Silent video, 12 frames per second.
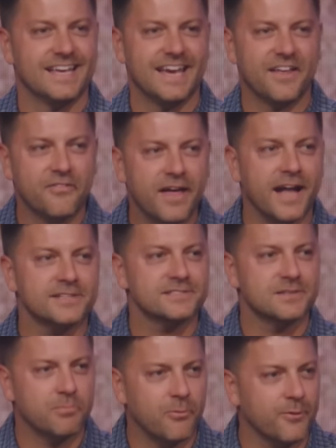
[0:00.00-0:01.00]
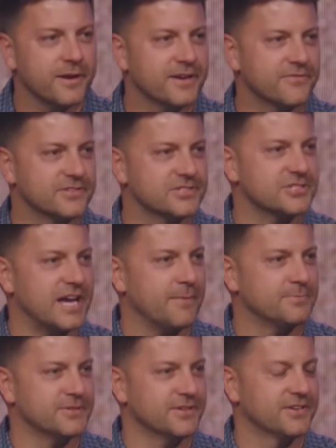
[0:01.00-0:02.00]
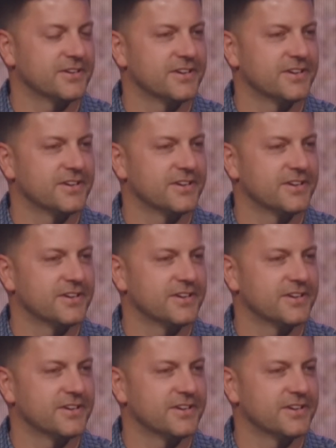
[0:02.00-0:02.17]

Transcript: And that's the point of this chapter.